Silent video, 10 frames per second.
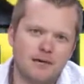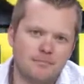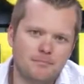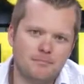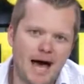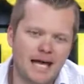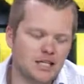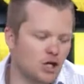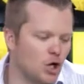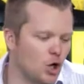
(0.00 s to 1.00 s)

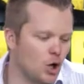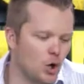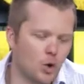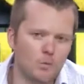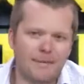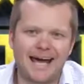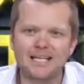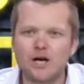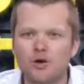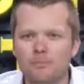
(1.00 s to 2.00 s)
Maddio,
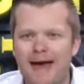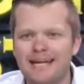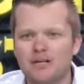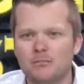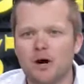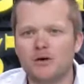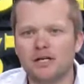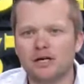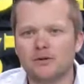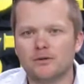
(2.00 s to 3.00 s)
Maddio, Maddie, or Mario?